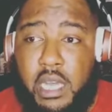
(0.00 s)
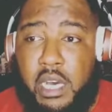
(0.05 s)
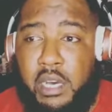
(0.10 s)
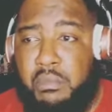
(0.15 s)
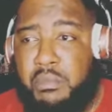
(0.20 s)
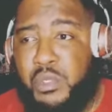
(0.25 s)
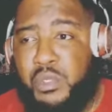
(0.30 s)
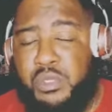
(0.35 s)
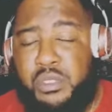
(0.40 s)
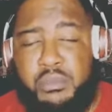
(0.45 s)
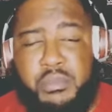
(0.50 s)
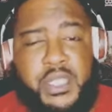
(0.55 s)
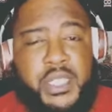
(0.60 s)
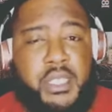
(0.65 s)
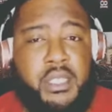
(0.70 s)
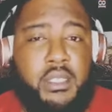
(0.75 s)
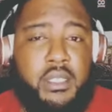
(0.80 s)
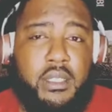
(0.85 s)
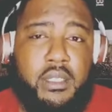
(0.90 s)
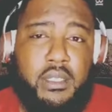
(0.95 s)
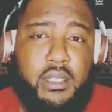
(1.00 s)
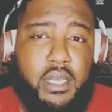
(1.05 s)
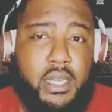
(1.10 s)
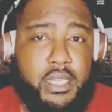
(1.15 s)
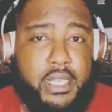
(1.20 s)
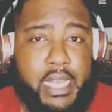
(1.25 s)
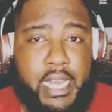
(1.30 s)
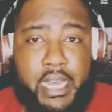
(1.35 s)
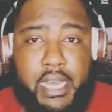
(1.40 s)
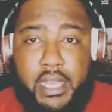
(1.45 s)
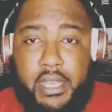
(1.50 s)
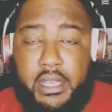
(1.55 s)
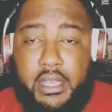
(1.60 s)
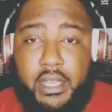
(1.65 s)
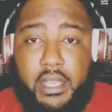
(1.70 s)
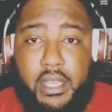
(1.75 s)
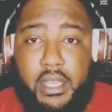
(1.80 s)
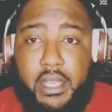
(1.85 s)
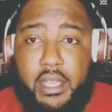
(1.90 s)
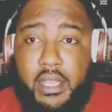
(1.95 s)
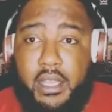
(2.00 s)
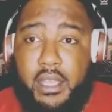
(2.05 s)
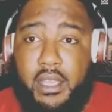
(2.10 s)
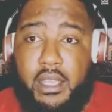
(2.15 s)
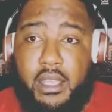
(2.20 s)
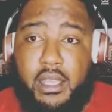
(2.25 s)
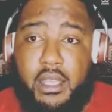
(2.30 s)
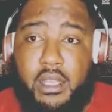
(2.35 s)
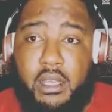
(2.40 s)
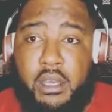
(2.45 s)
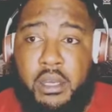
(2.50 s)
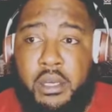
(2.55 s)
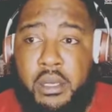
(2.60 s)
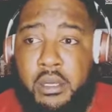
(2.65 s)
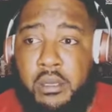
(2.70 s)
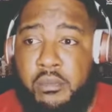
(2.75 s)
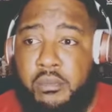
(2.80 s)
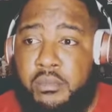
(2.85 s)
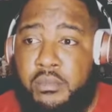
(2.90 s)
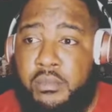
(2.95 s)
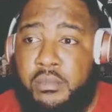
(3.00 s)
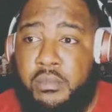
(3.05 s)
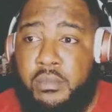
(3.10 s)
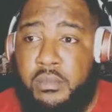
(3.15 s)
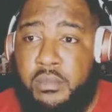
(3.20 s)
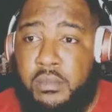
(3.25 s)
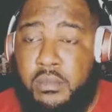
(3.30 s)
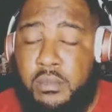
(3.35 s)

humbles me a lot. Um